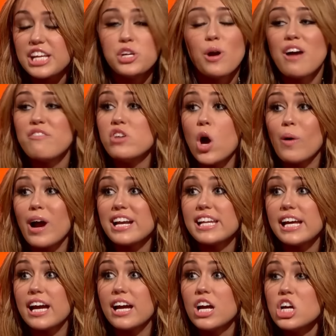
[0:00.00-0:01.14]
You have no
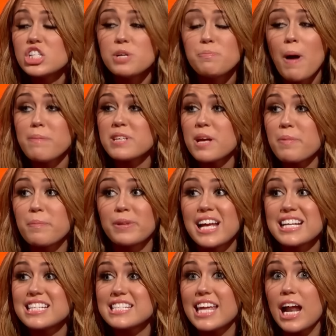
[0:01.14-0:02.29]
idea. She pops up in
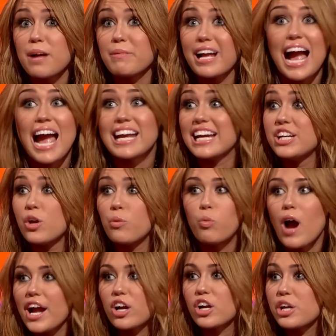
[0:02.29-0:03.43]
places that I'm like,
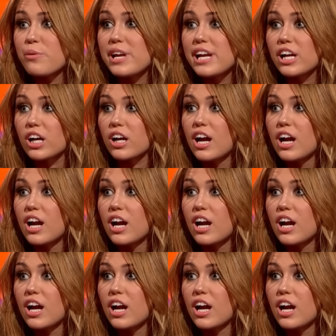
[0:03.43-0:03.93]
why are you here?